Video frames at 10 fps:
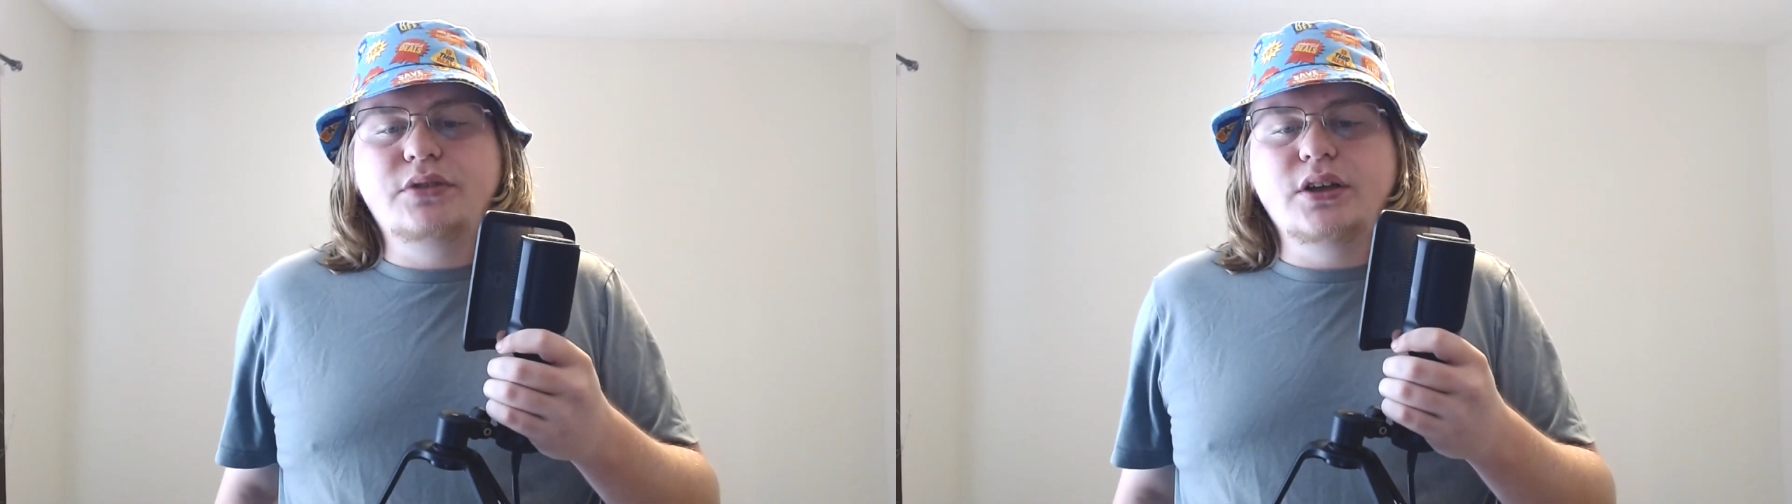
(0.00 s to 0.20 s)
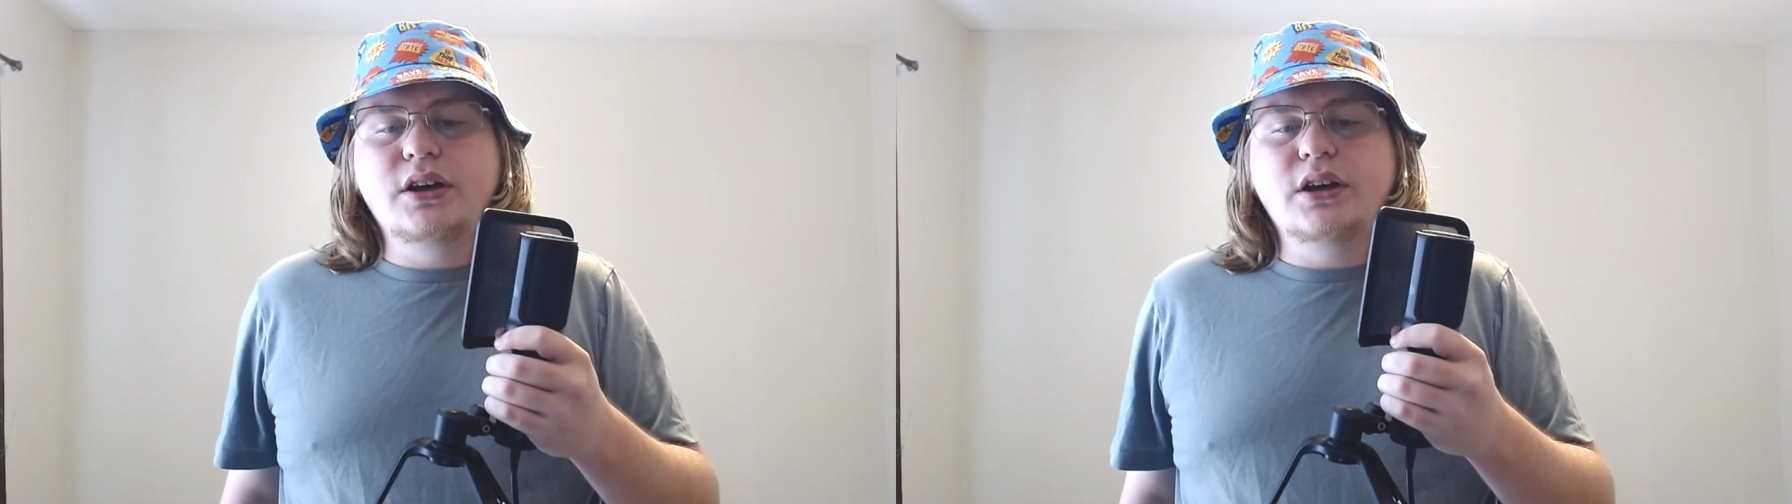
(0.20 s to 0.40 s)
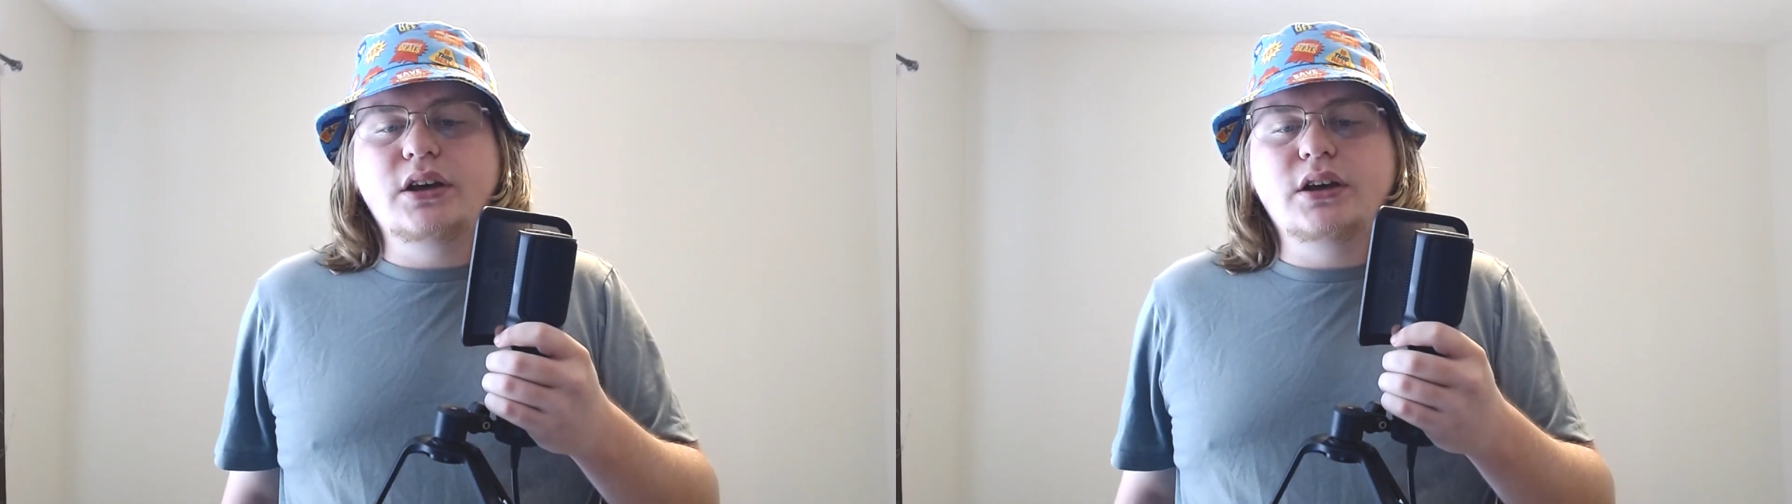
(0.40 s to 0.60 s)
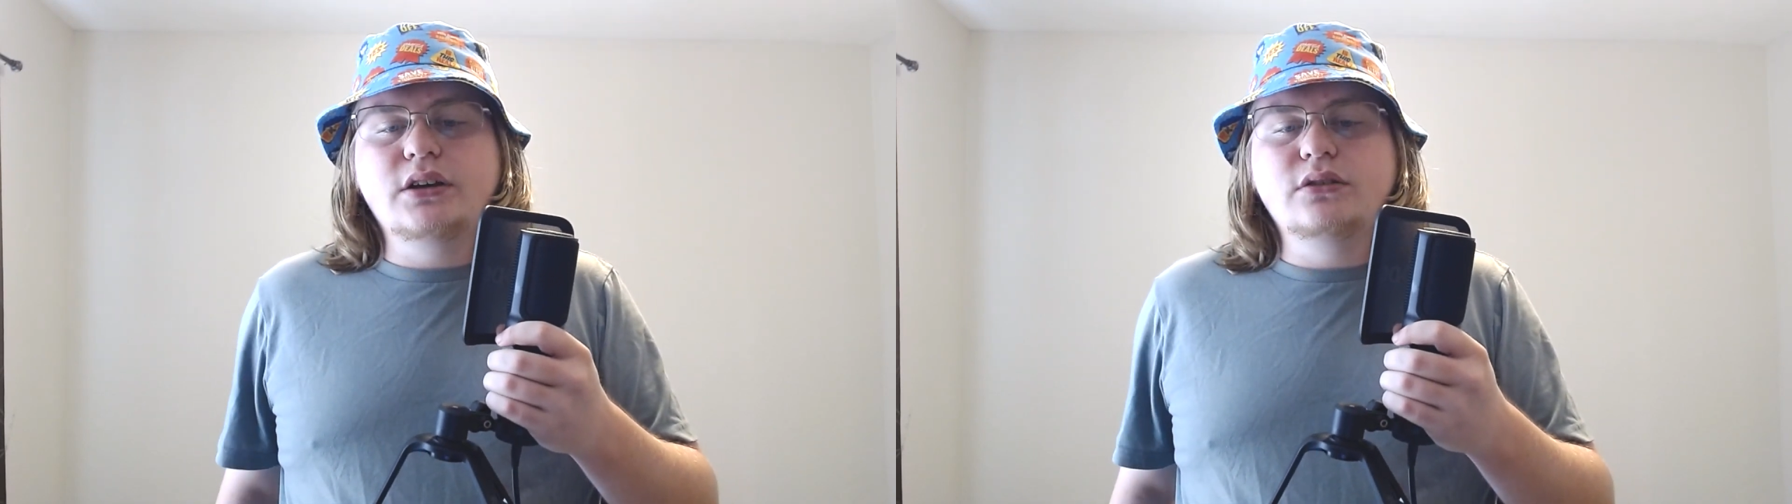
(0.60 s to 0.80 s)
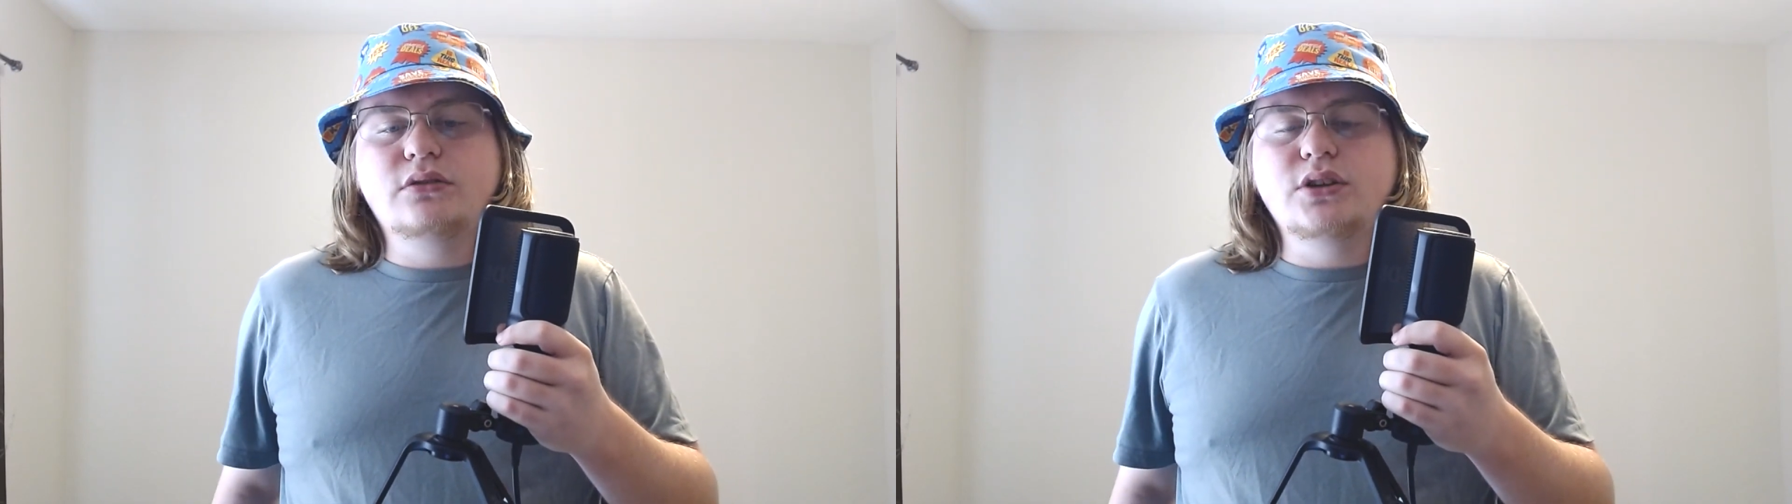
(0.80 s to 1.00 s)
of
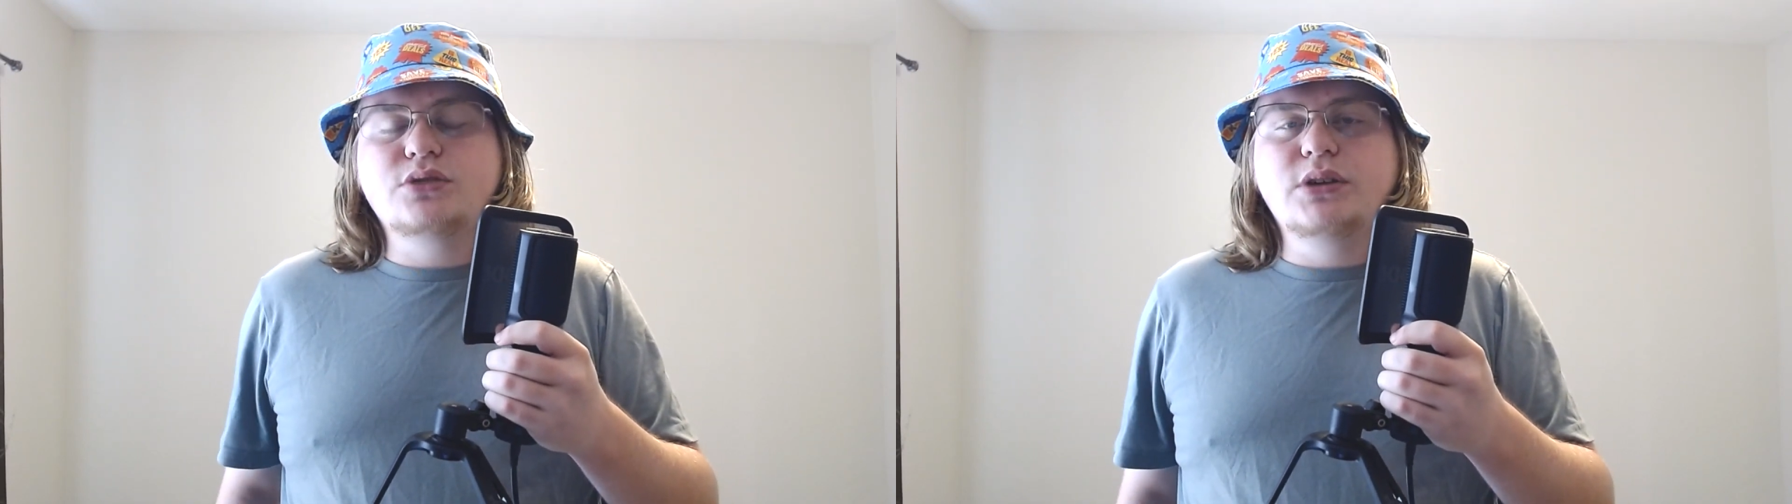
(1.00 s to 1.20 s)
the